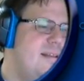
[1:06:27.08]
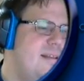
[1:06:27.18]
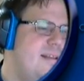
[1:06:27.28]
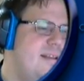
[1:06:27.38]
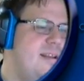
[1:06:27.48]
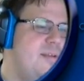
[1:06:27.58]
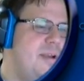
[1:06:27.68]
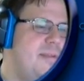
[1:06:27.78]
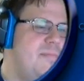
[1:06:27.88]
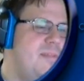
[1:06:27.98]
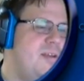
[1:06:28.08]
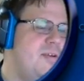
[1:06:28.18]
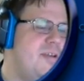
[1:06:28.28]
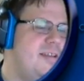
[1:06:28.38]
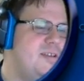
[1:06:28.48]
Anyway.
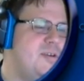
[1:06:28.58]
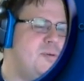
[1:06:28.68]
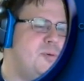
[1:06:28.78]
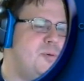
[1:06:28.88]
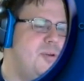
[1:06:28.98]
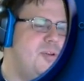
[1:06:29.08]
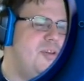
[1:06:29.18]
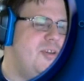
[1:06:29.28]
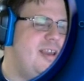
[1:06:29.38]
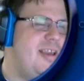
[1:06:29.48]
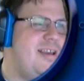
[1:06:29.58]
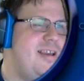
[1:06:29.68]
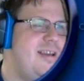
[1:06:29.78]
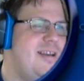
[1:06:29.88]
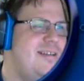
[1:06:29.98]
Okay, so
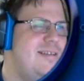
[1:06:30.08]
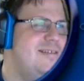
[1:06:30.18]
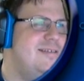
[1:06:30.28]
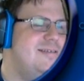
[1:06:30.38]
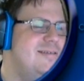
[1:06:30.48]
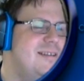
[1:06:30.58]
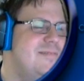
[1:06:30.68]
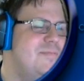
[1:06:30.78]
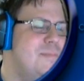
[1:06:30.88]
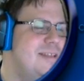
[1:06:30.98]
he meets